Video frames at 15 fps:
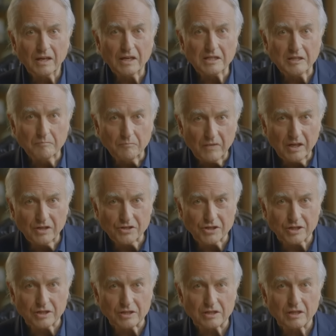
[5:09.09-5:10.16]
it
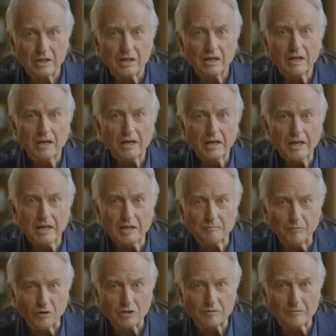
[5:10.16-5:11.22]
emerges in
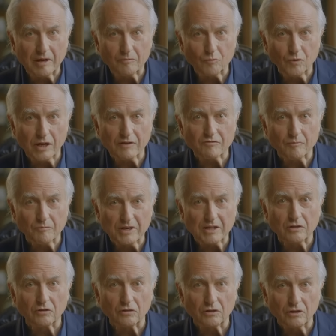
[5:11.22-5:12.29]
a bottom up way from
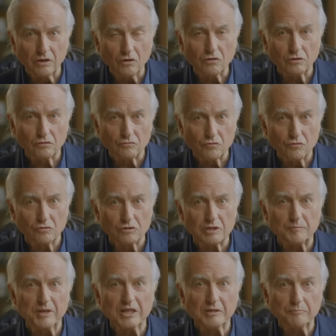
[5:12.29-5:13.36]
little local
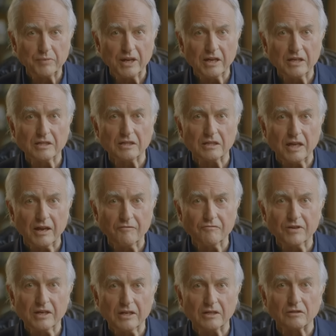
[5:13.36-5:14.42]
rules being obeyed at
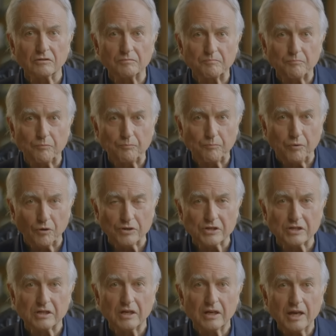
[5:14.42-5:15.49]
every little
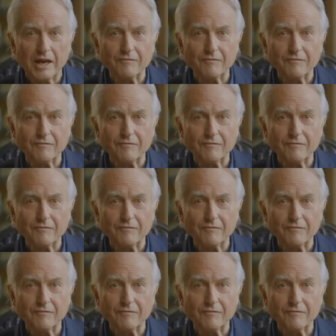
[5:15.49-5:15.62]
point,